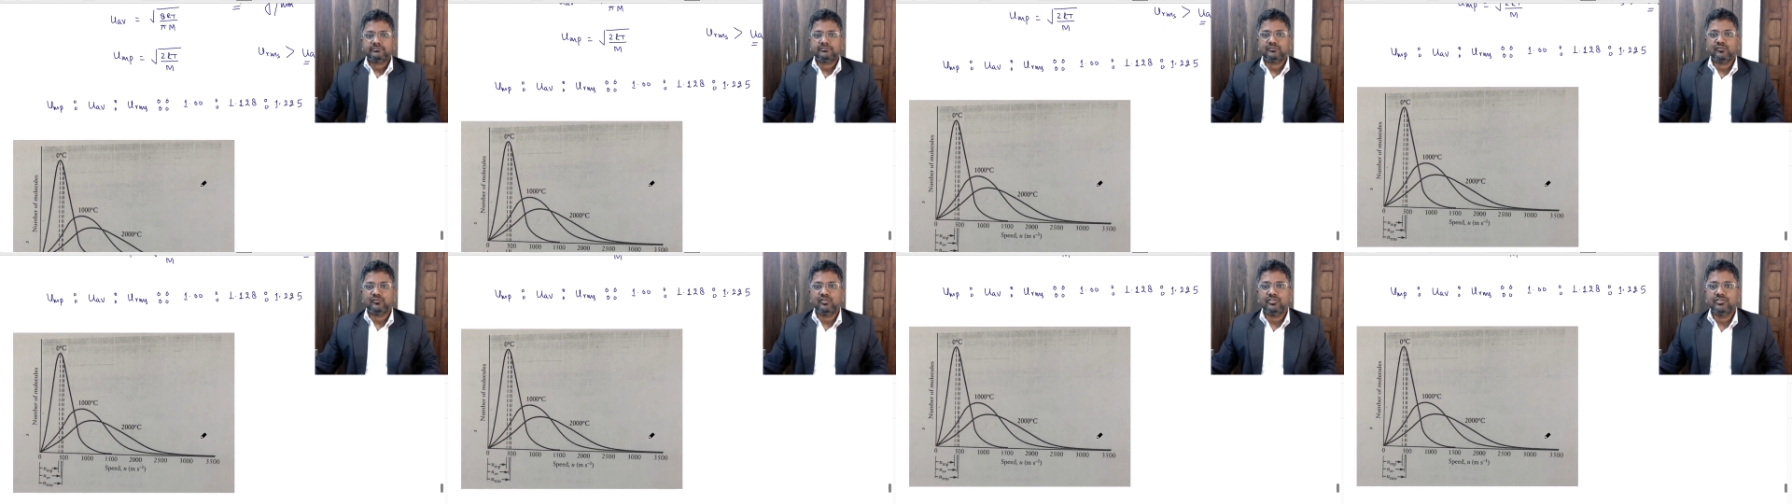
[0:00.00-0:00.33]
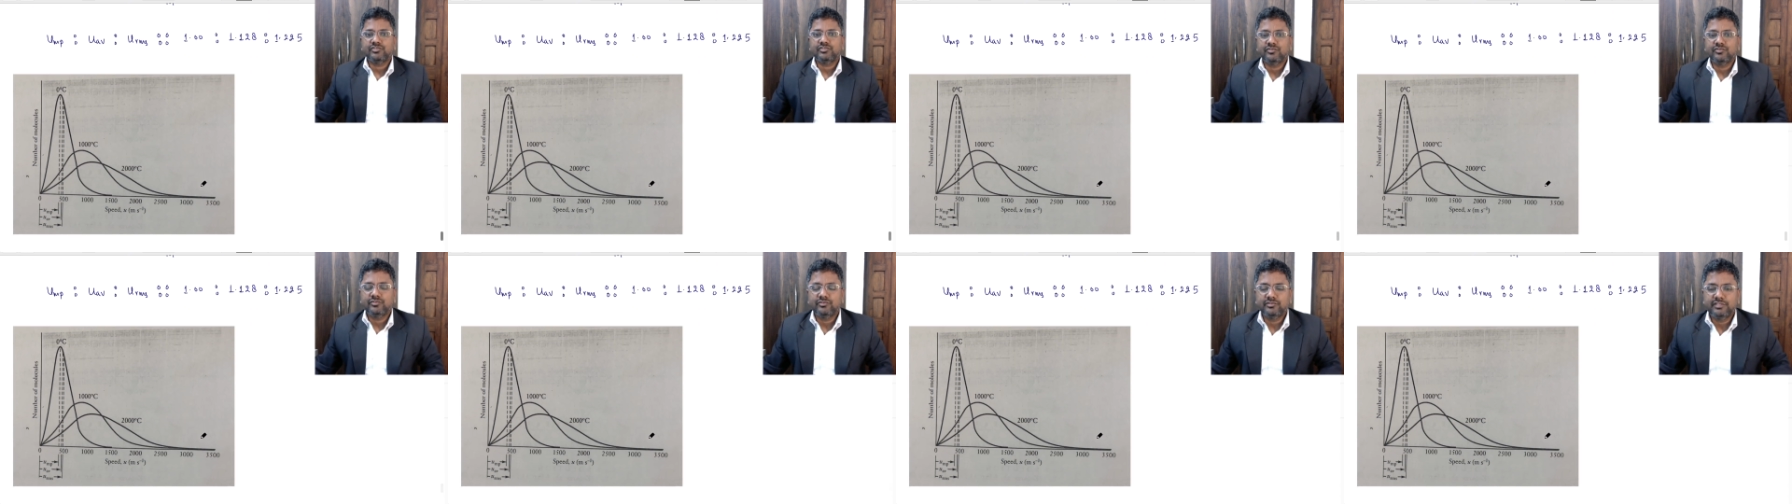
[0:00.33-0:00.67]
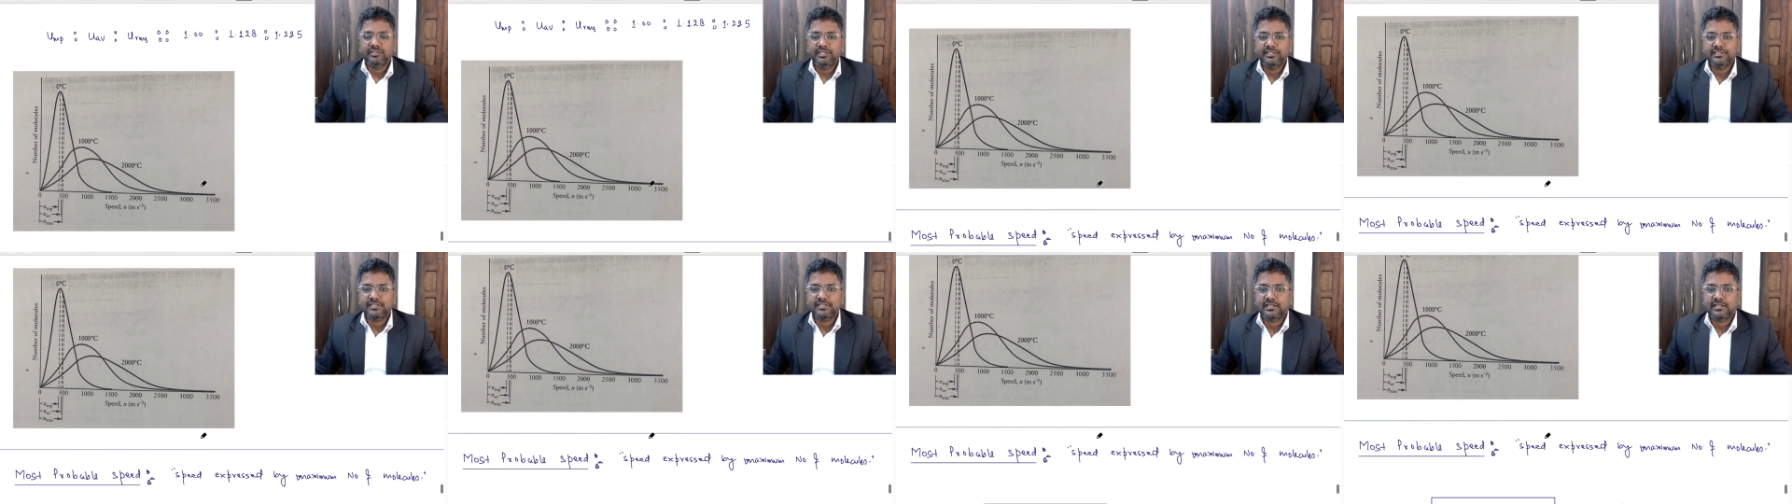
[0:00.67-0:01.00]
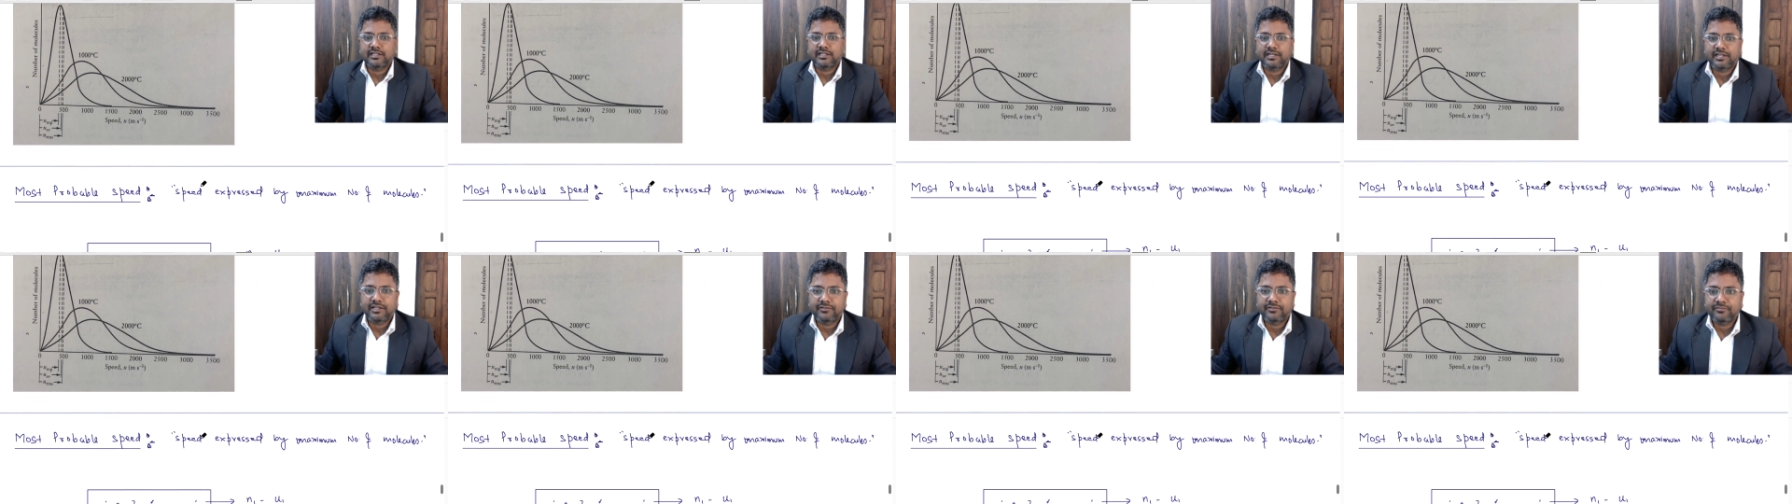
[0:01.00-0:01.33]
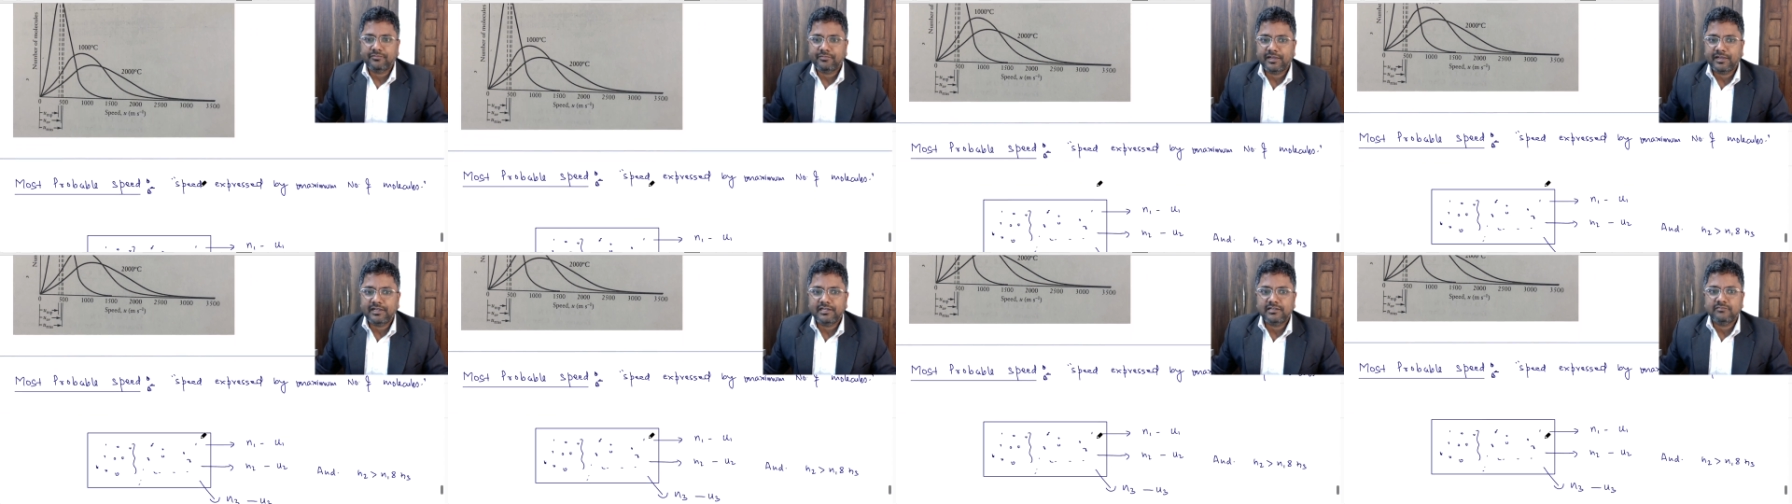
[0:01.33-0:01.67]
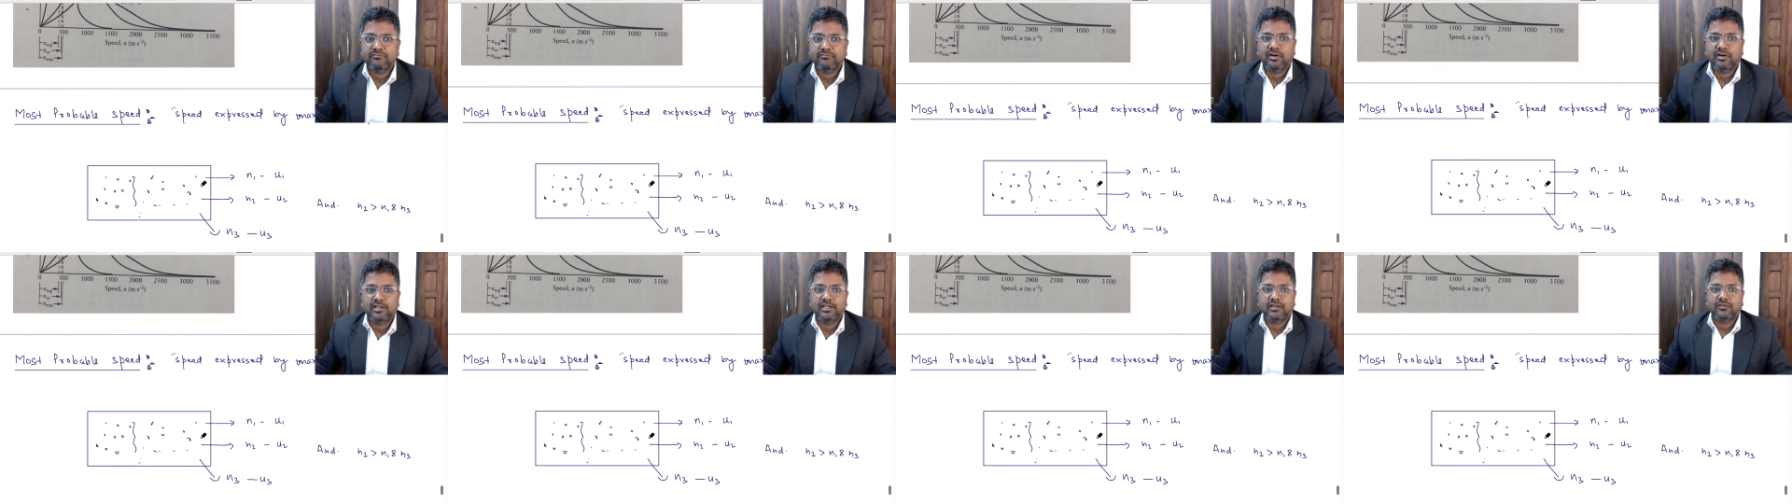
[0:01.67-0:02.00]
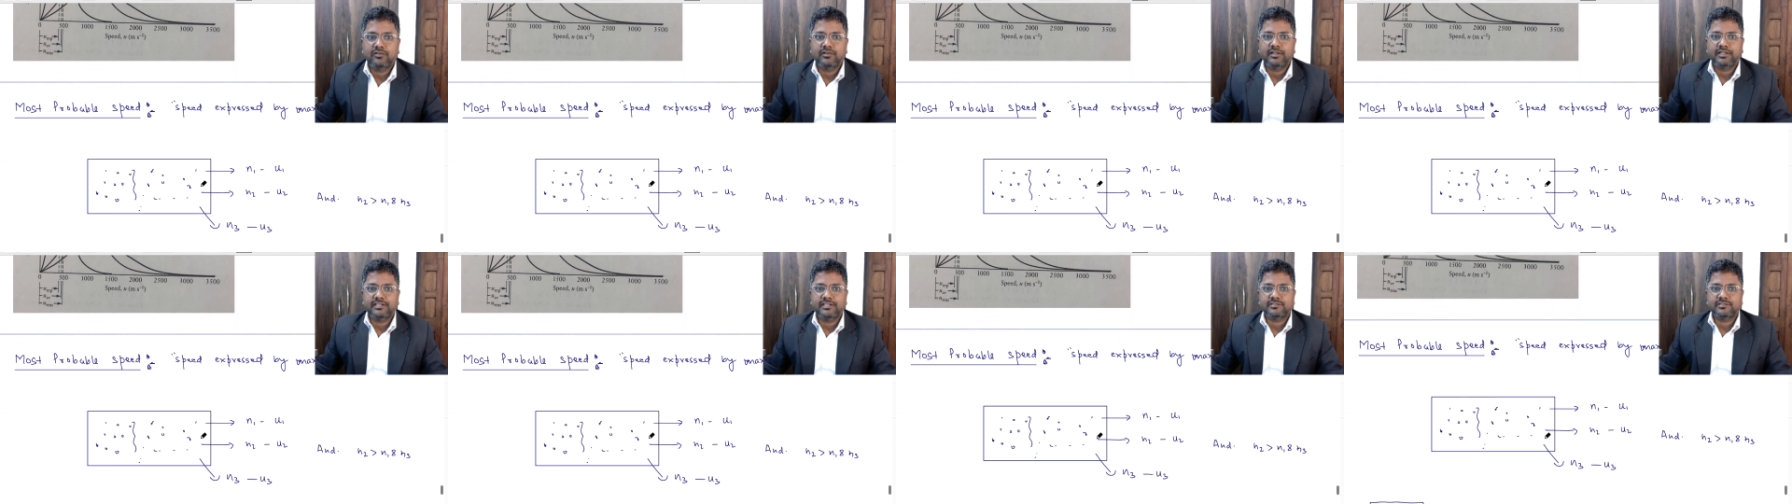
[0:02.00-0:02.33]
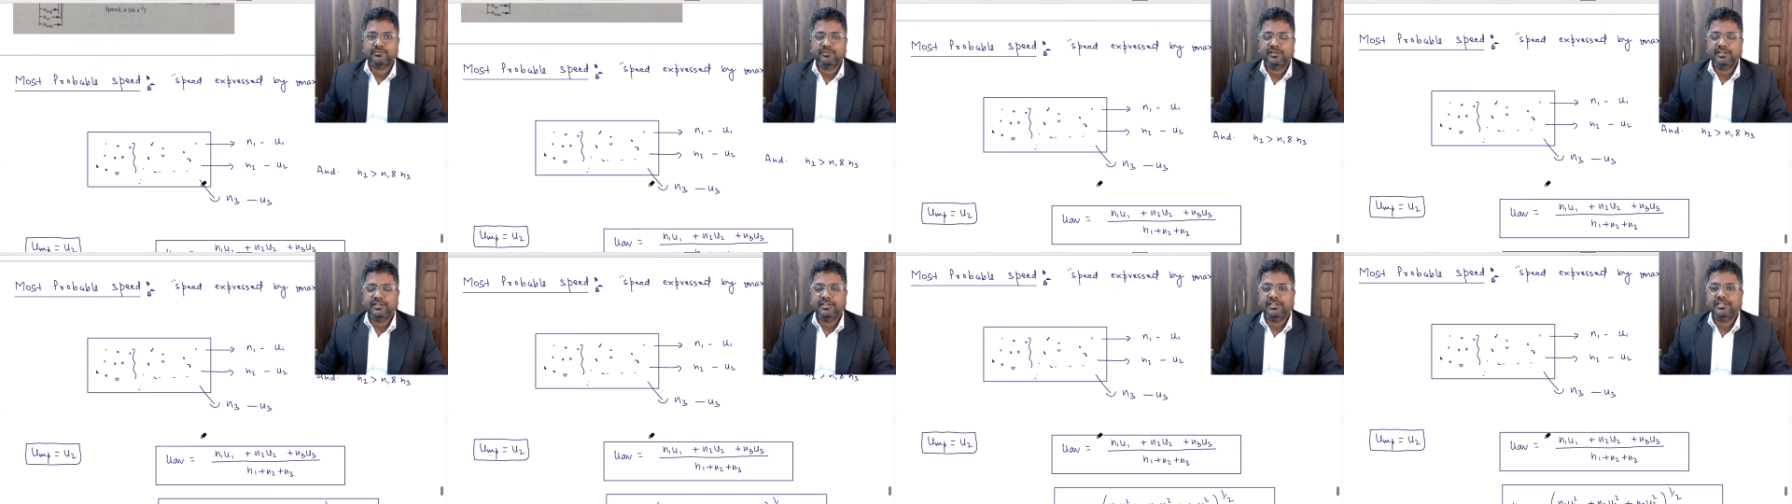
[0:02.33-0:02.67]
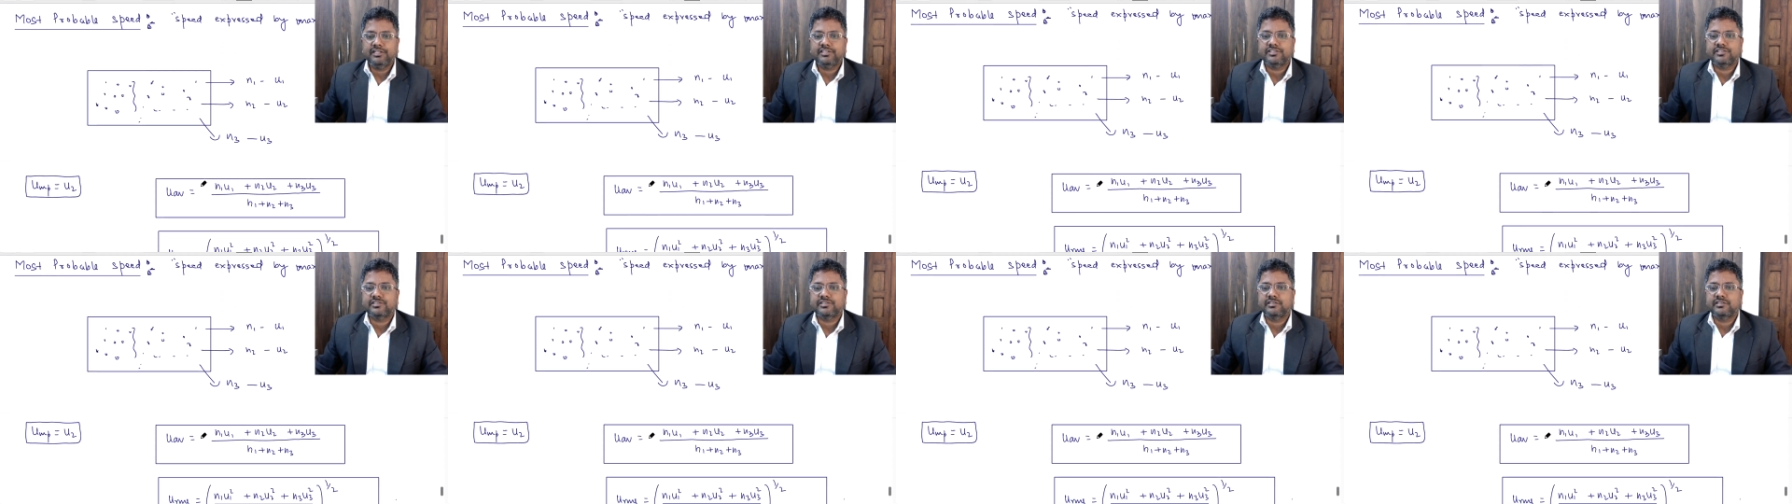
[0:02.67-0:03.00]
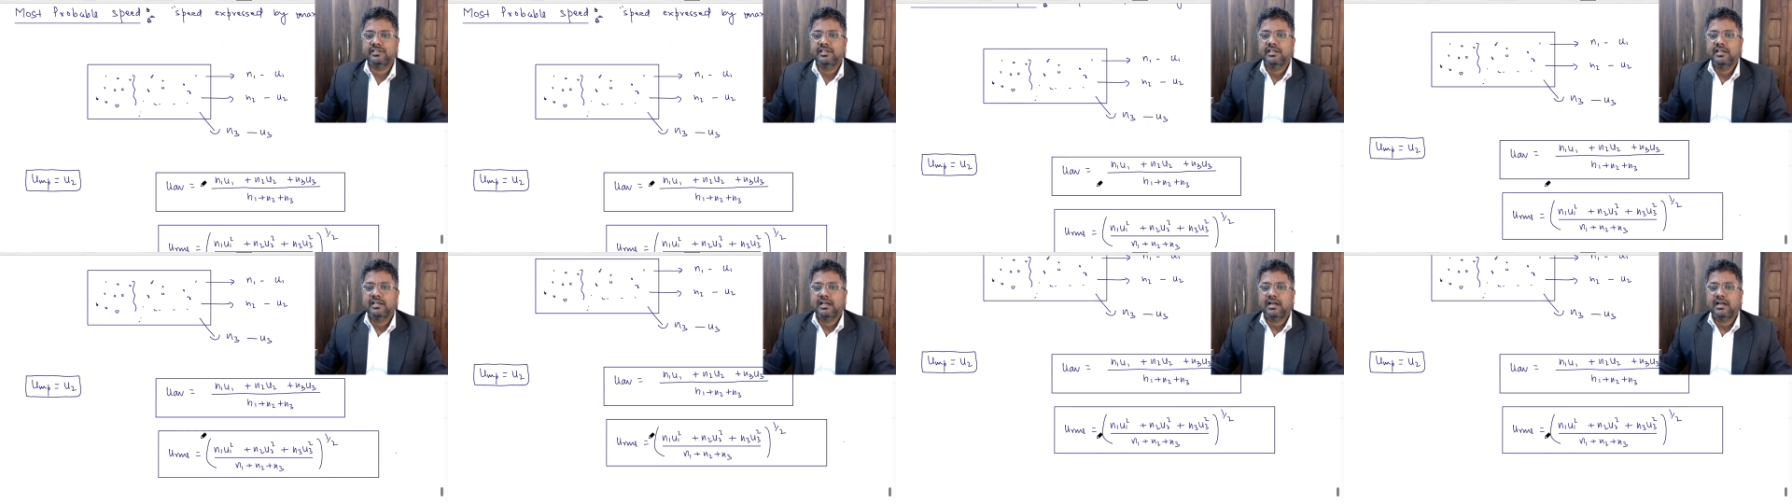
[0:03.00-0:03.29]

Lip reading: So these are the different molecular speeds